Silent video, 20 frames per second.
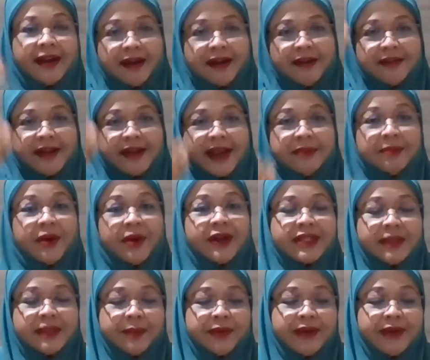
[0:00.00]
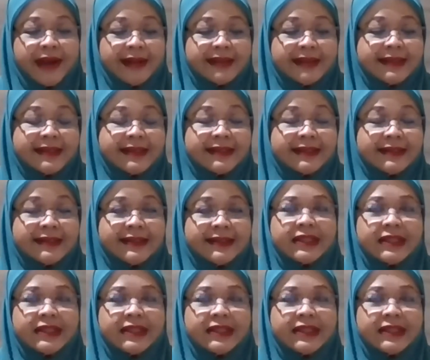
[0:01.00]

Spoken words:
right body paralysis.